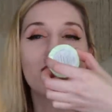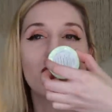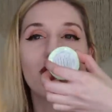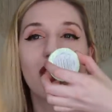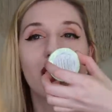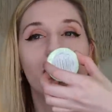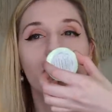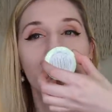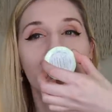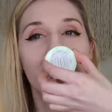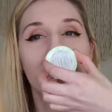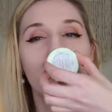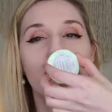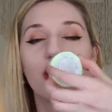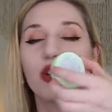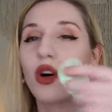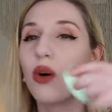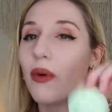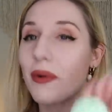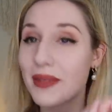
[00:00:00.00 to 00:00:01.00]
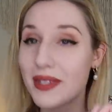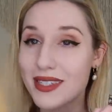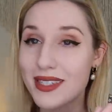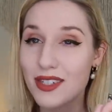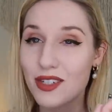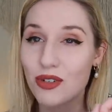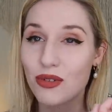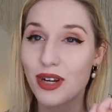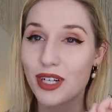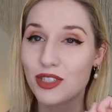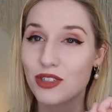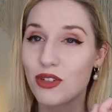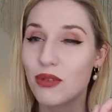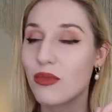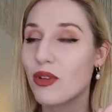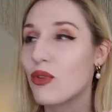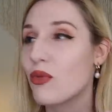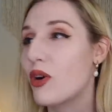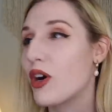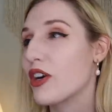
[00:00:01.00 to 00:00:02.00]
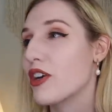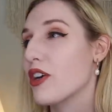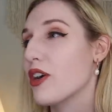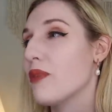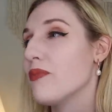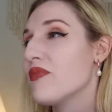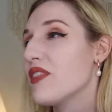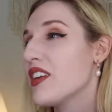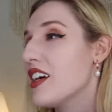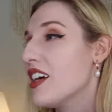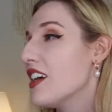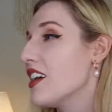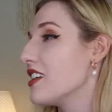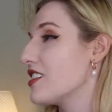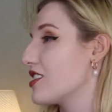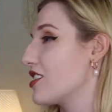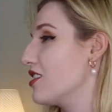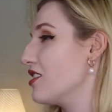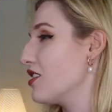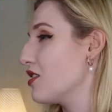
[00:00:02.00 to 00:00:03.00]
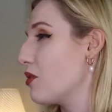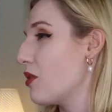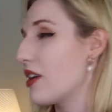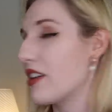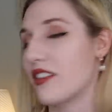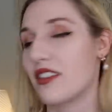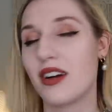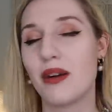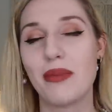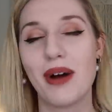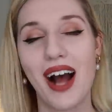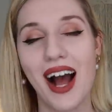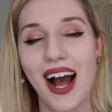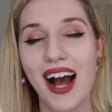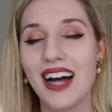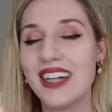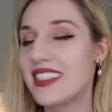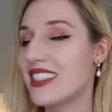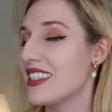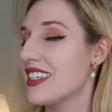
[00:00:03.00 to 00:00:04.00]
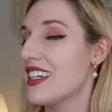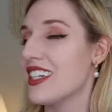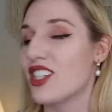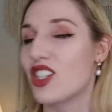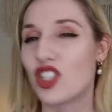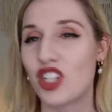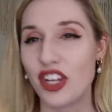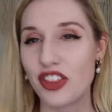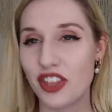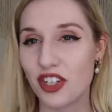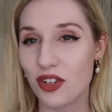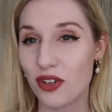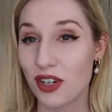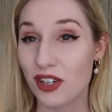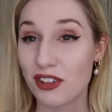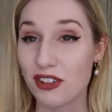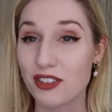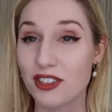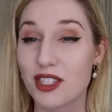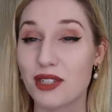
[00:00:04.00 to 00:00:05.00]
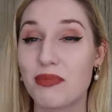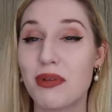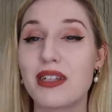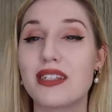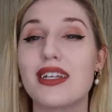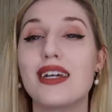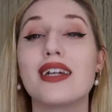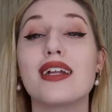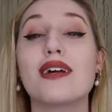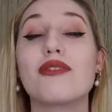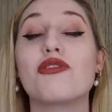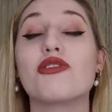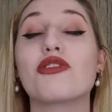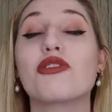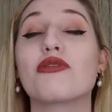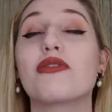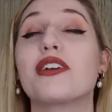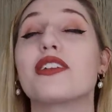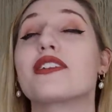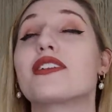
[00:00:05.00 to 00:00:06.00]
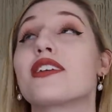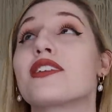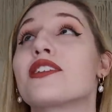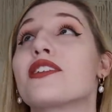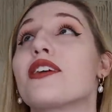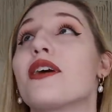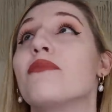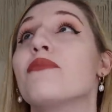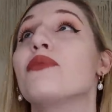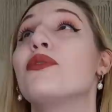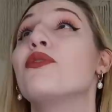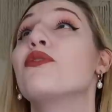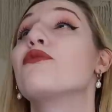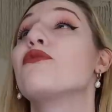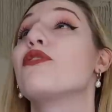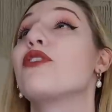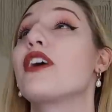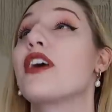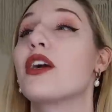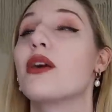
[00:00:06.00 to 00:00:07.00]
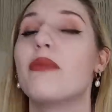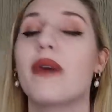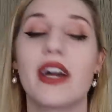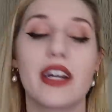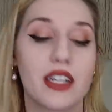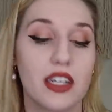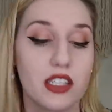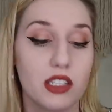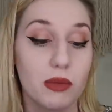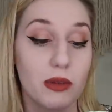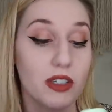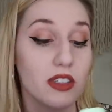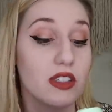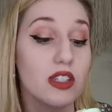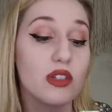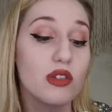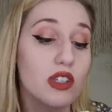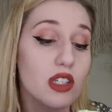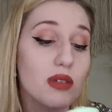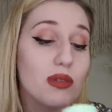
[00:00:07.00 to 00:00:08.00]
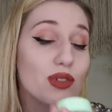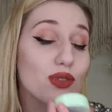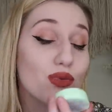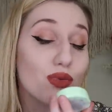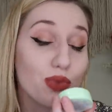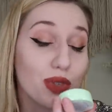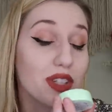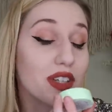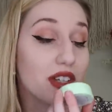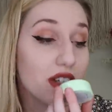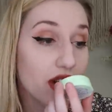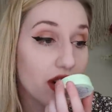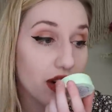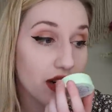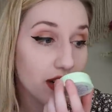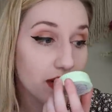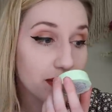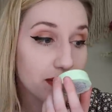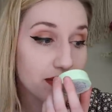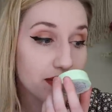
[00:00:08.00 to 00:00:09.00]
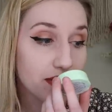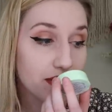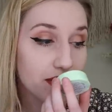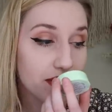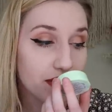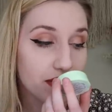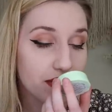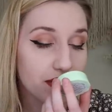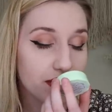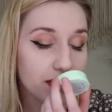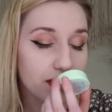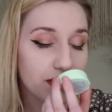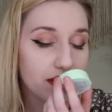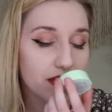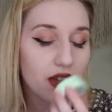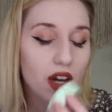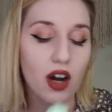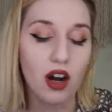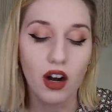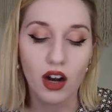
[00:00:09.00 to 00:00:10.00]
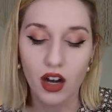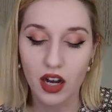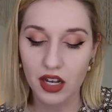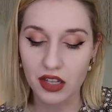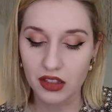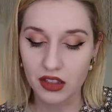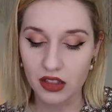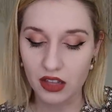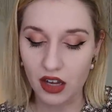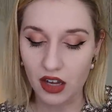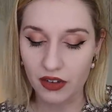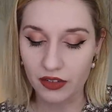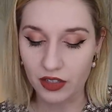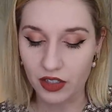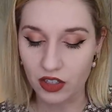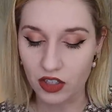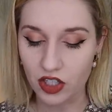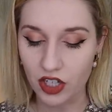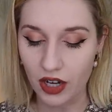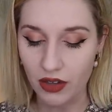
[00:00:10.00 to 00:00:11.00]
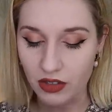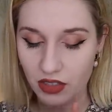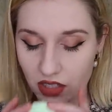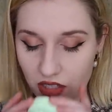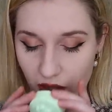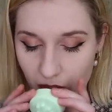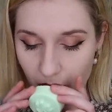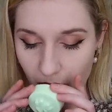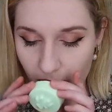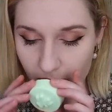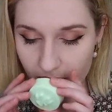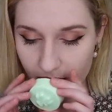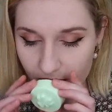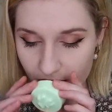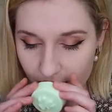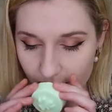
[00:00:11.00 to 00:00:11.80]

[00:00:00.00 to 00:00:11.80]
So yeah, you don't want this in the direct stream of the water. Turn the water up hot, shut the door and close the space, and it will create such a beautiful aromatic experience. This one smells really good. Oh, I love a good shower steamer.